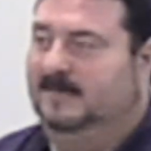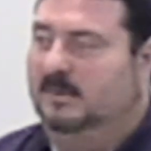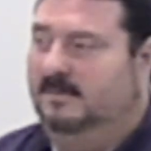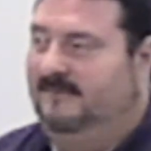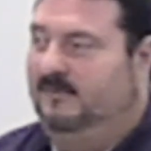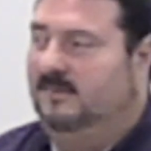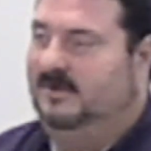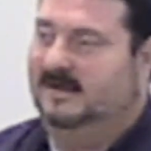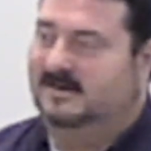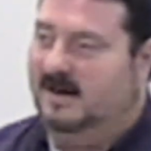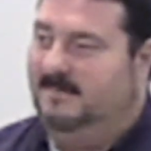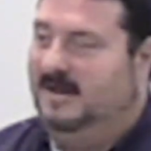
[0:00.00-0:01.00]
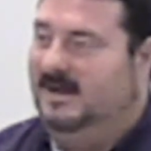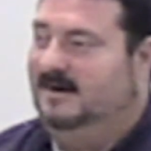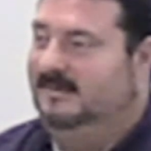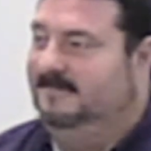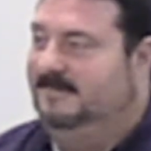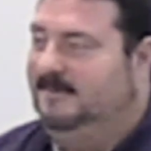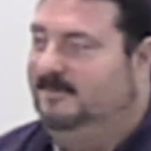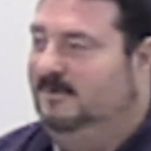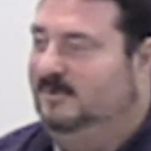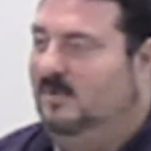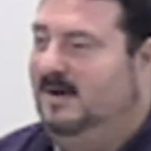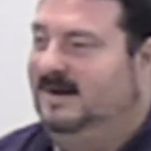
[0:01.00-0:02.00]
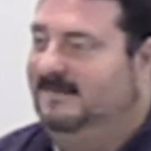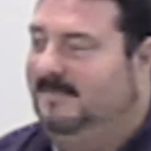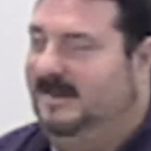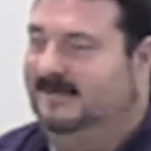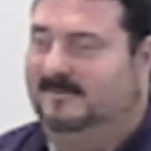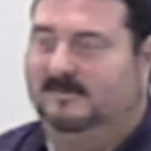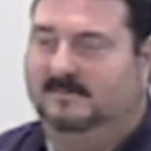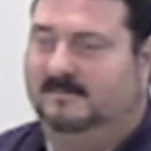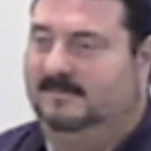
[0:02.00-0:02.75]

or before they'd come in and people would want it and make some